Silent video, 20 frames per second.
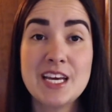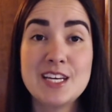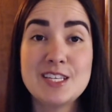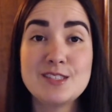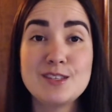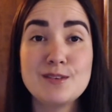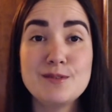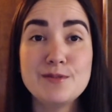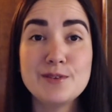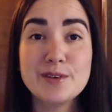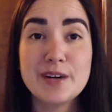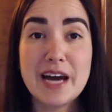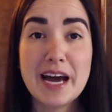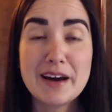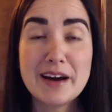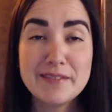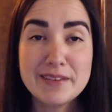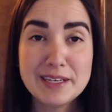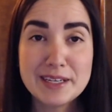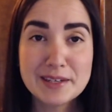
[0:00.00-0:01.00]
So if you
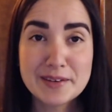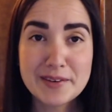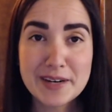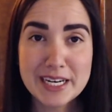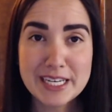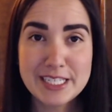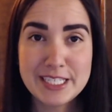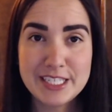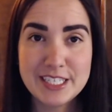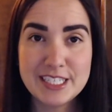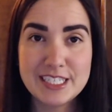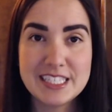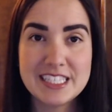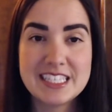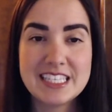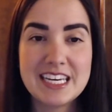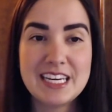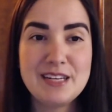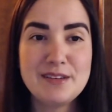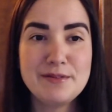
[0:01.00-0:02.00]
have any questions,
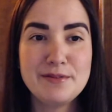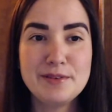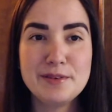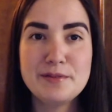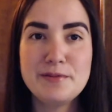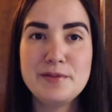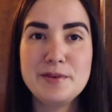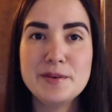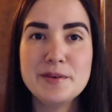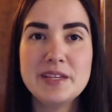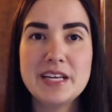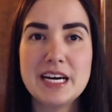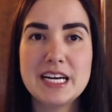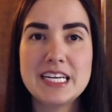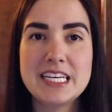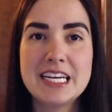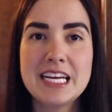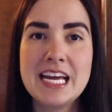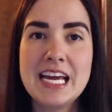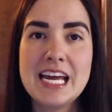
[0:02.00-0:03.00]
and if you feel that
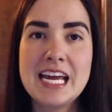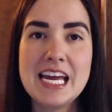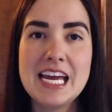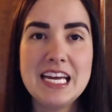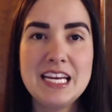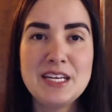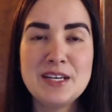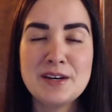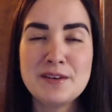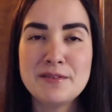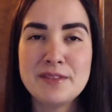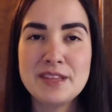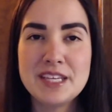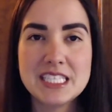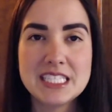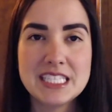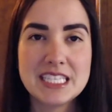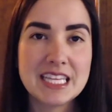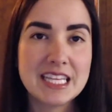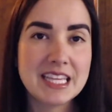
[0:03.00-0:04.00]
any of
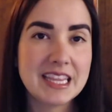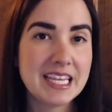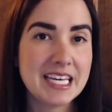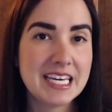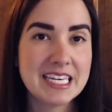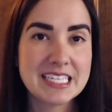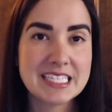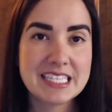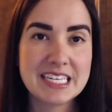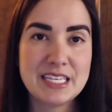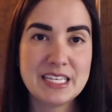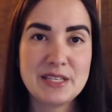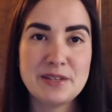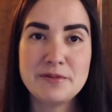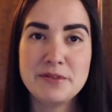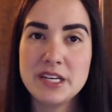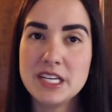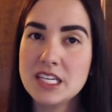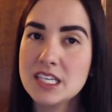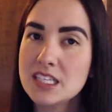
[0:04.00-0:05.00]
the things that you
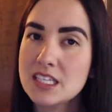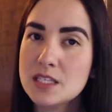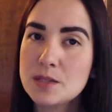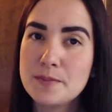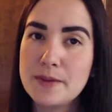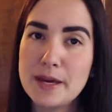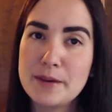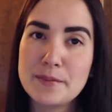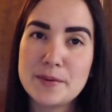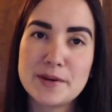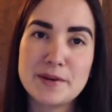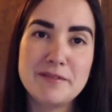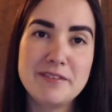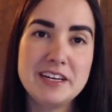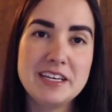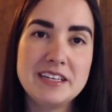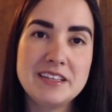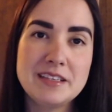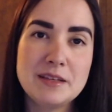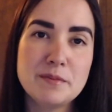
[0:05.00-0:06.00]
read in this paper, read
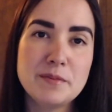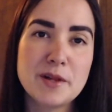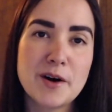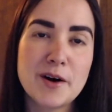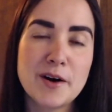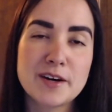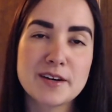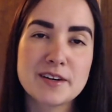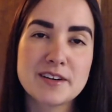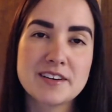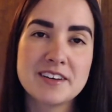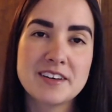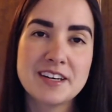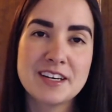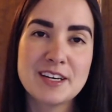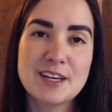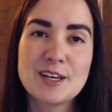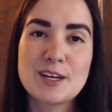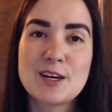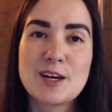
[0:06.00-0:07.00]
in the blog,
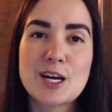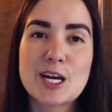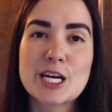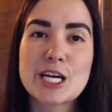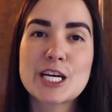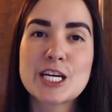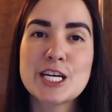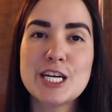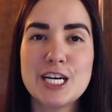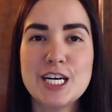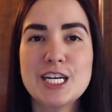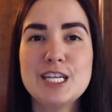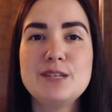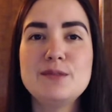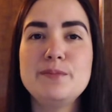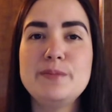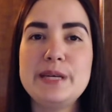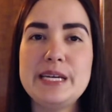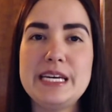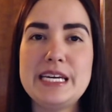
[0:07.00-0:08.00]
could
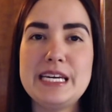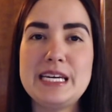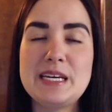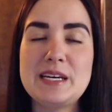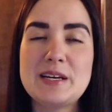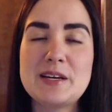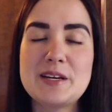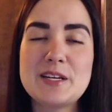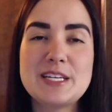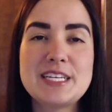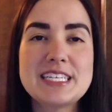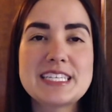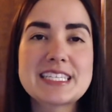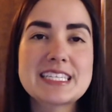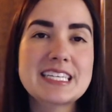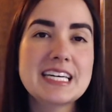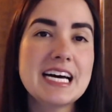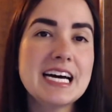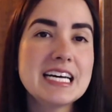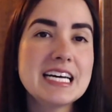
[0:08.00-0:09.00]
be
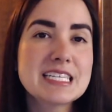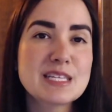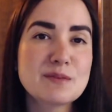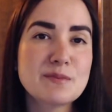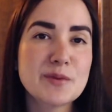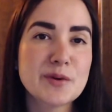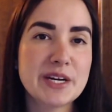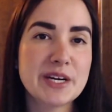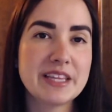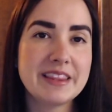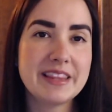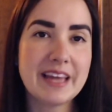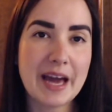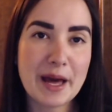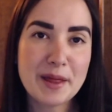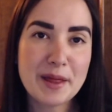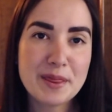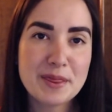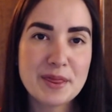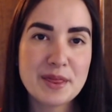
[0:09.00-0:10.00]
discussed more in
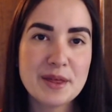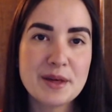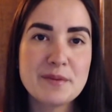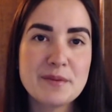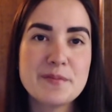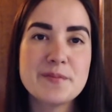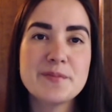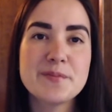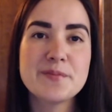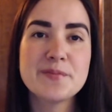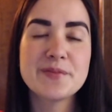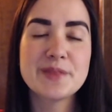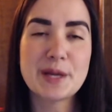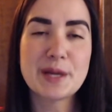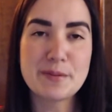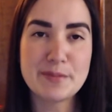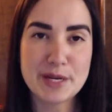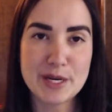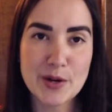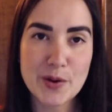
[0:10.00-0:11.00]
depth, let
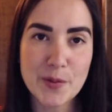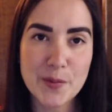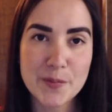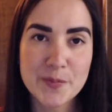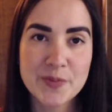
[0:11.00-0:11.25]
me know.